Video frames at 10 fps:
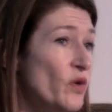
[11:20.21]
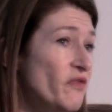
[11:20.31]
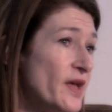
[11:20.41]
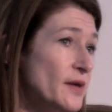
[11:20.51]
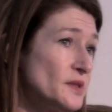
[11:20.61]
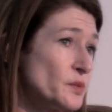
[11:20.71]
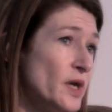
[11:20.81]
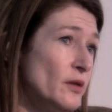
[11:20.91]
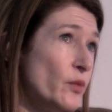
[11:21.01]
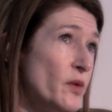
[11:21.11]
We found as
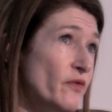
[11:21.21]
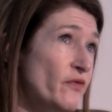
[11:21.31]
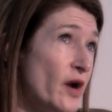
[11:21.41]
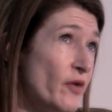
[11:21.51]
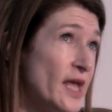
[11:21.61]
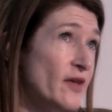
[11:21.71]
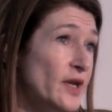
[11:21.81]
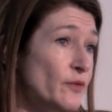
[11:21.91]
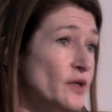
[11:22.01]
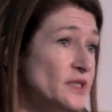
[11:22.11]
well that we were very
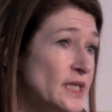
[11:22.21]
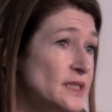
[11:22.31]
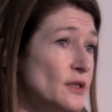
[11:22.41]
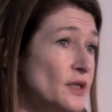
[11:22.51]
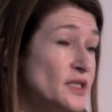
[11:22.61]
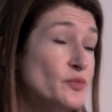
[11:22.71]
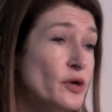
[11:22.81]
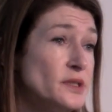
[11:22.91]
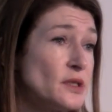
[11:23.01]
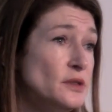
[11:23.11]
heavily rotated on
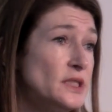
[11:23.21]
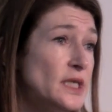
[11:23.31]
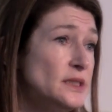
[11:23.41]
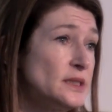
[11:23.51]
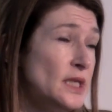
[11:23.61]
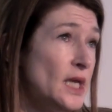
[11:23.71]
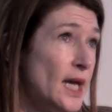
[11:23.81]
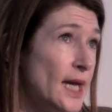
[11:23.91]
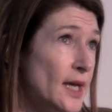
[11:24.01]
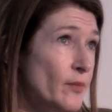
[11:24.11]
enterprise content.
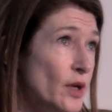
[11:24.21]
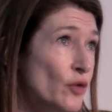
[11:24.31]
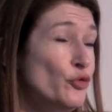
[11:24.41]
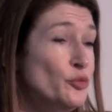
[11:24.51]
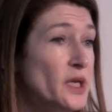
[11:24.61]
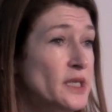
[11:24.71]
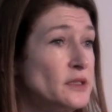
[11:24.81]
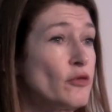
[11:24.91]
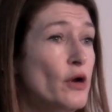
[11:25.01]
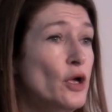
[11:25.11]
Aruba
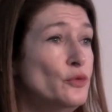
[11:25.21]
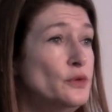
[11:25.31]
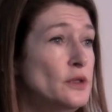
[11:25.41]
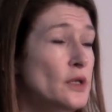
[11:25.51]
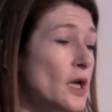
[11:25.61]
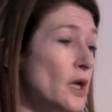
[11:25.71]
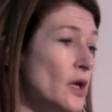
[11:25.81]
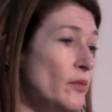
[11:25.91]
has grown